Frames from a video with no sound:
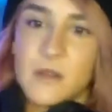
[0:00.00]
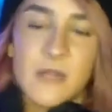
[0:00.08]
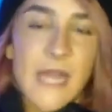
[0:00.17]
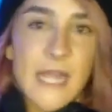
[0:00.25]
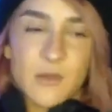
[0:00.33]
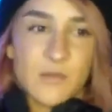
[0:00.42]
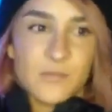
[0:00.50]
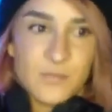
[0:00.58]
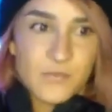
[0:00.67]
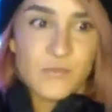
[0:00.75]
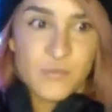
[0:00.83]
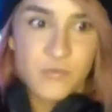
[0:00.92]
like,
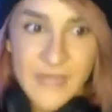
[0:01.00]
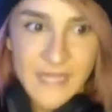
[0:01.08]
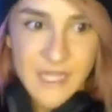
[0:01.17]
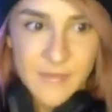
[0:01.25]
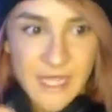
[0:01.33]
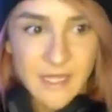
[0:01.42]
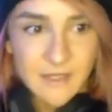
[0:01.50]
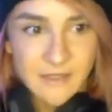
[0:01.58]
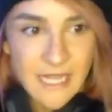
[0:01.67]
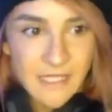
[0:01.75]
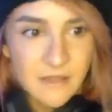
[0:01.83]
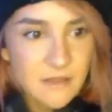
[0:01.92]
really big,
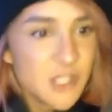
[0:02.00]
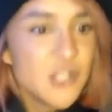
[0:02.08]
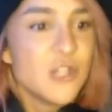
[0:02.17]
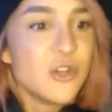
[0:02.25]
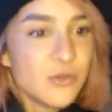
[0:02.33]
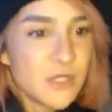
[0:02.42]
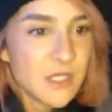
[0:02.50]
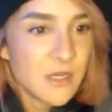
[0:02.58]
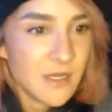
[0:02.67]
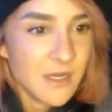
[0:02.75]
like, huge.